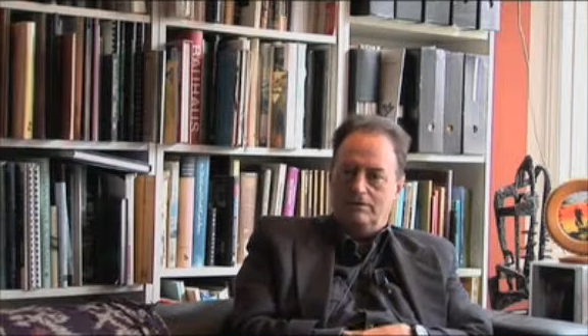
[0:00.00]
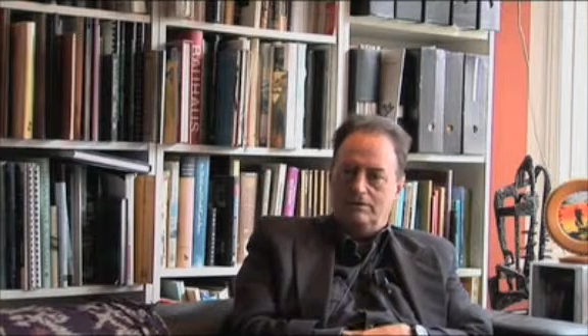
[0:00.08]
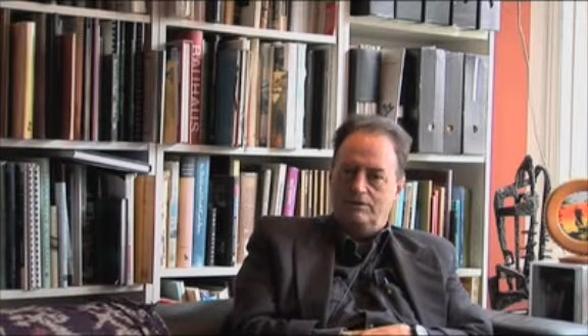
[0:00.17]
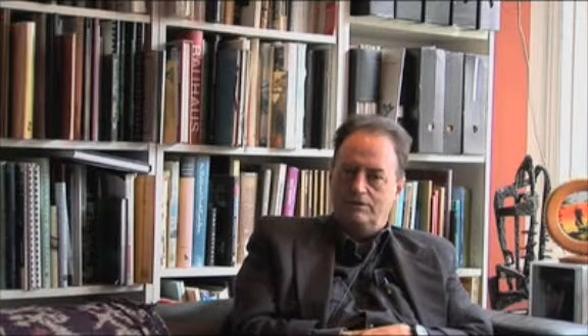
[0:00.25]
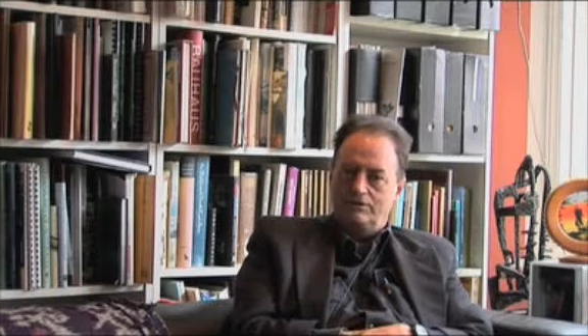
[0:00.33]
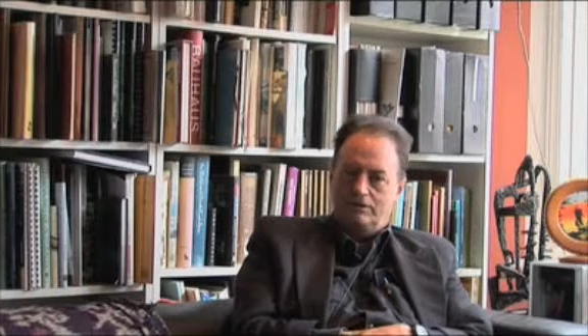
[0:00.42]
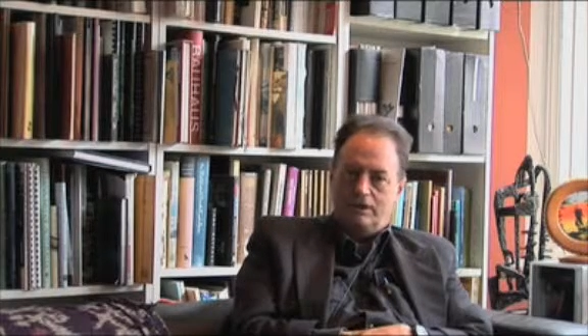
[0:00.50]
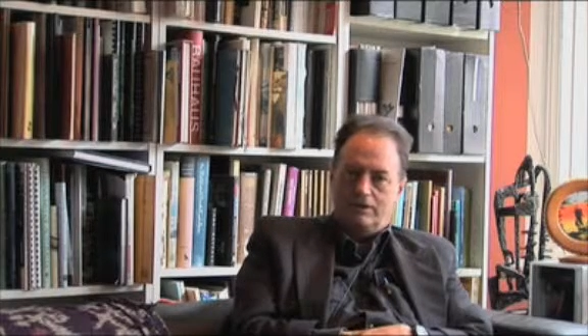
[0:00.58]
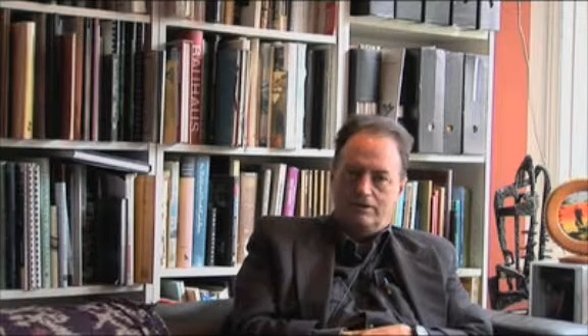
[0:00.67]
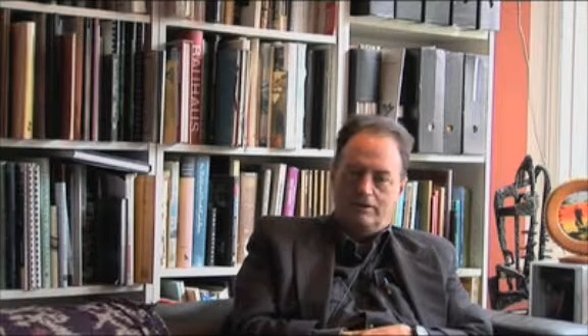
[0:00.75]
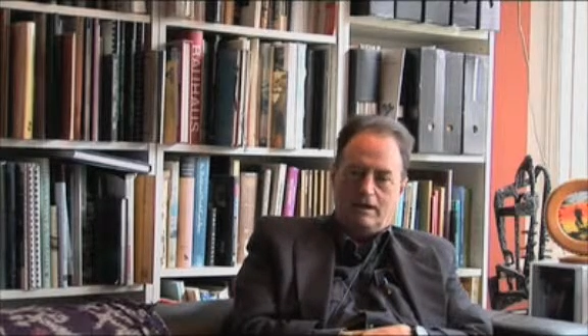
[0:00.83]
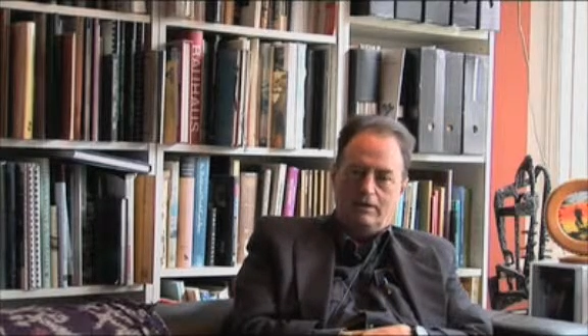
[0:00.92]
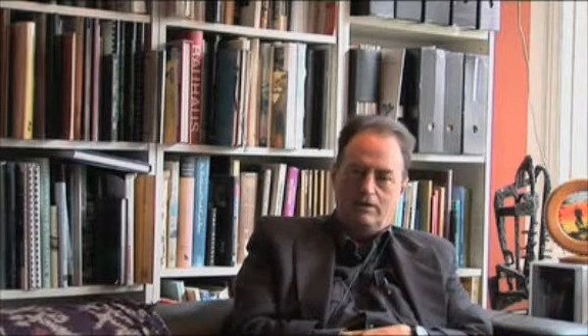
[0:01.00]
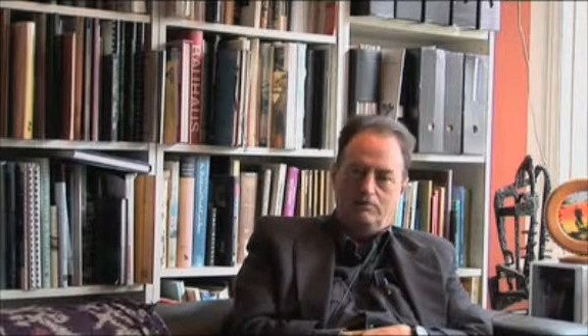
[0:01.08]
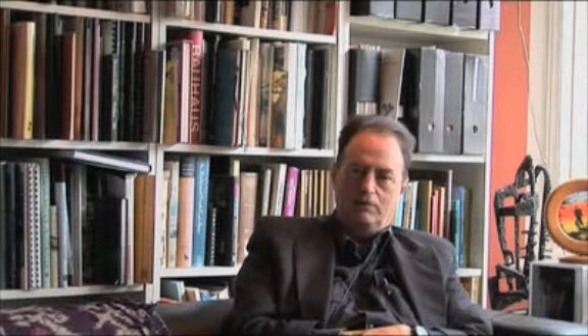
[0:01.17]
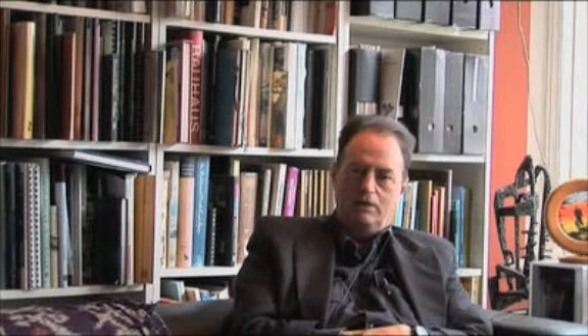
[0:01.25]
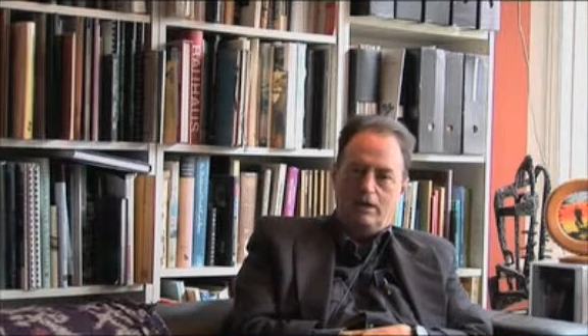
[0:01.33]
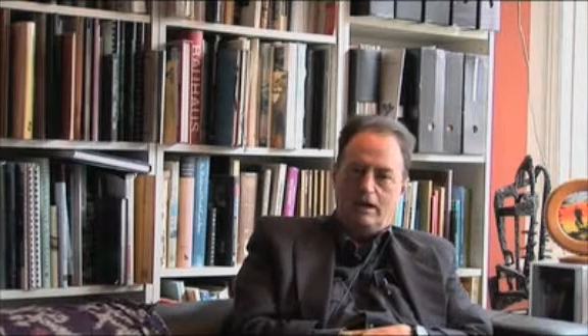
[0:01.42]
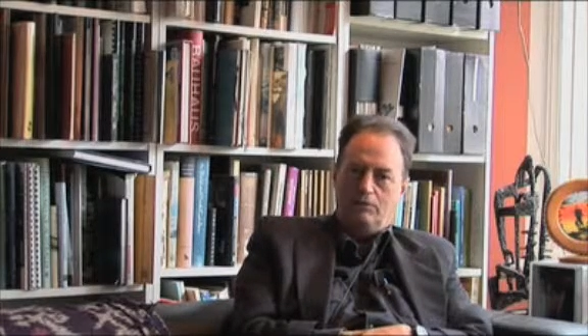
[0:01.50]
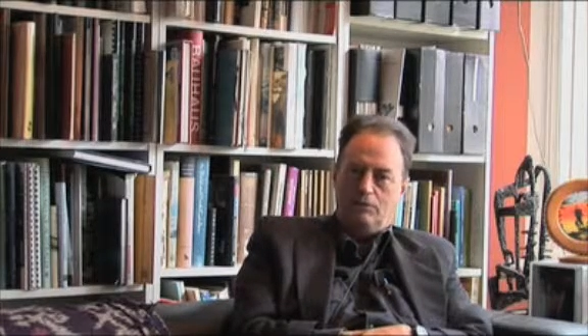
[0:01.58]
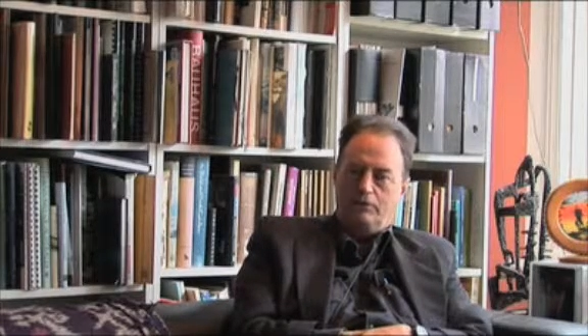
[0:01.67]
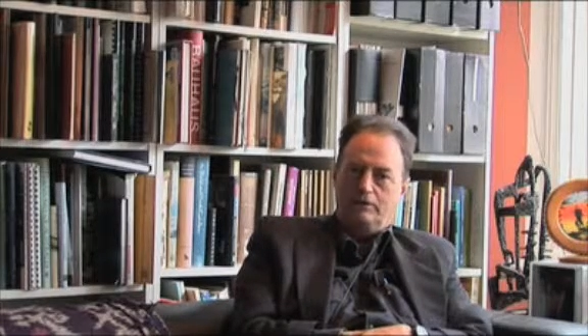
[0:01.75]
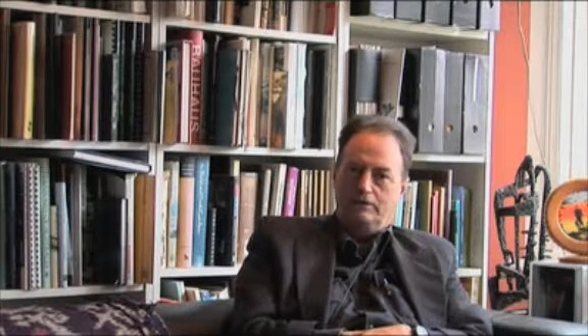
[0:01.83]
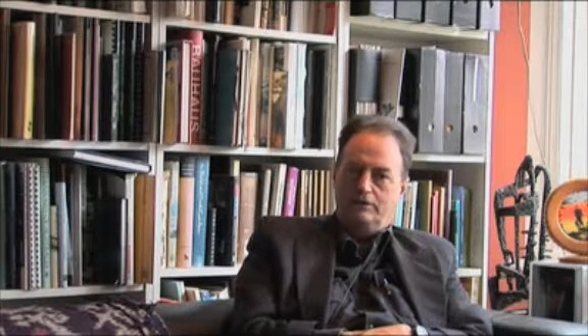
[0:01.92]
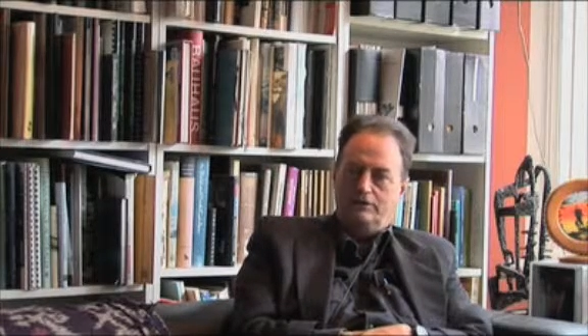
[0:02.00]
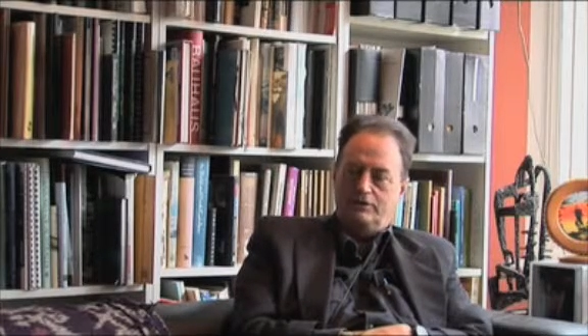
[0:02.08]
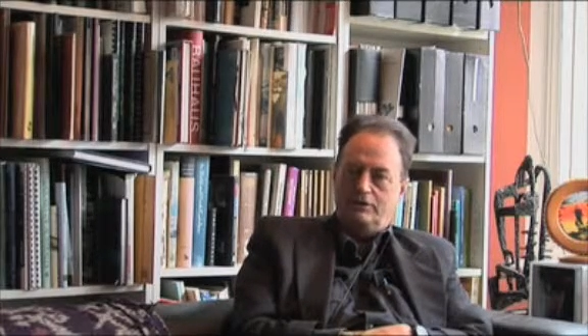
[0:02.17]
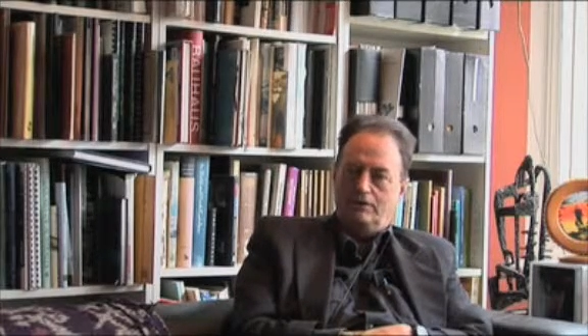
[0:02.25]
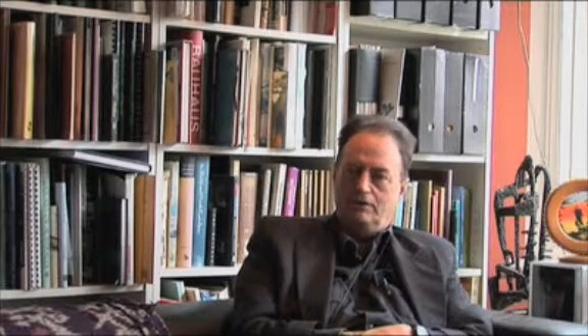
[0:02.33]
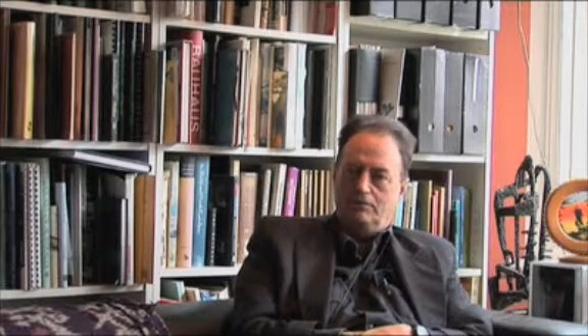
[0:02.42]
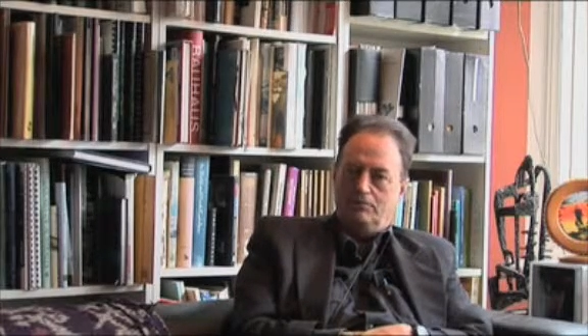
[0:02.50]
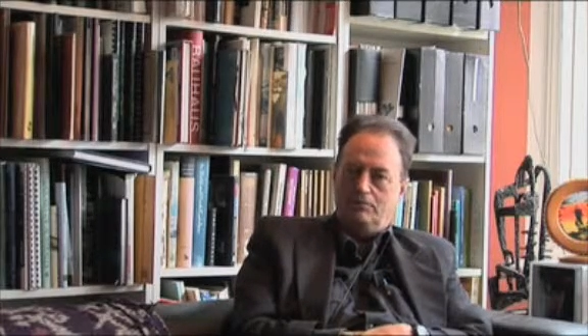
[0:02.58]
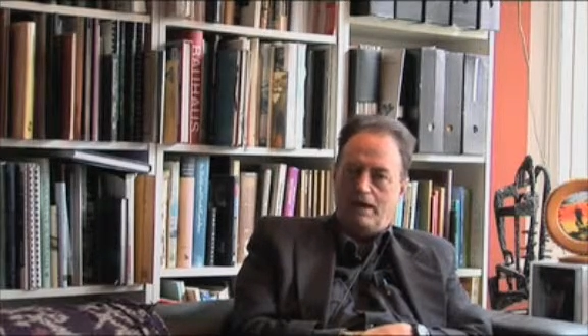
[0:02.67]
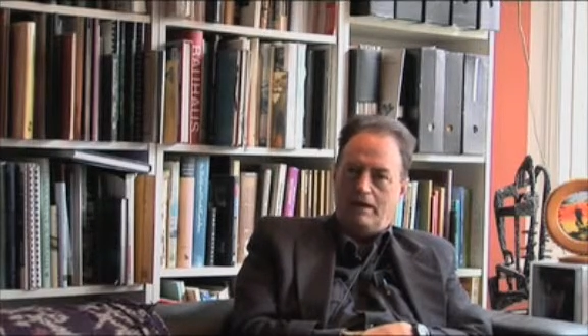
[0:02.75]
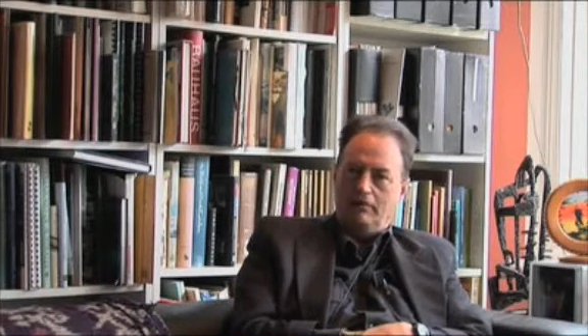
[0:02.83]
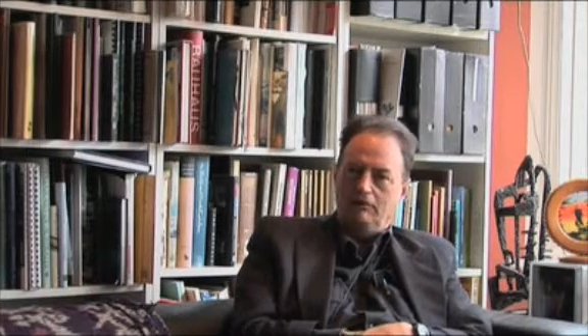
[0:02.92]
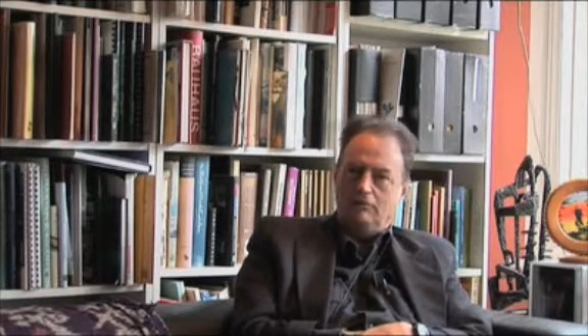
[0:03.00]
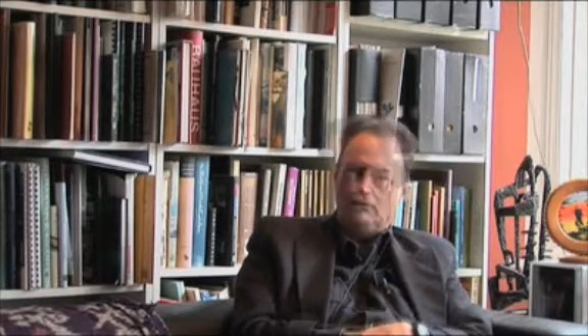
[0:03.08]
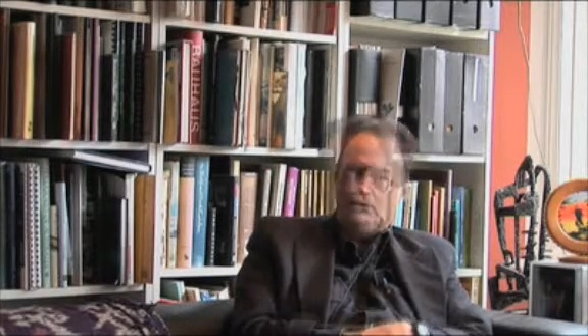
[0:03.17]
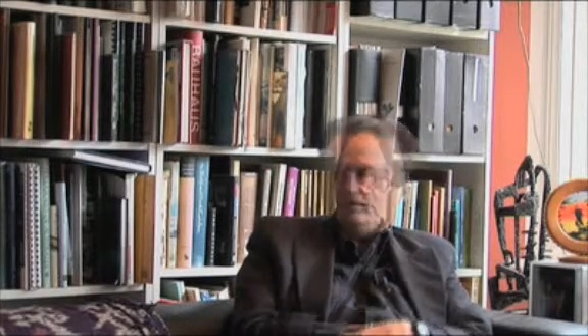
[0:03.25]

stained and lacquered plywood set into a panel.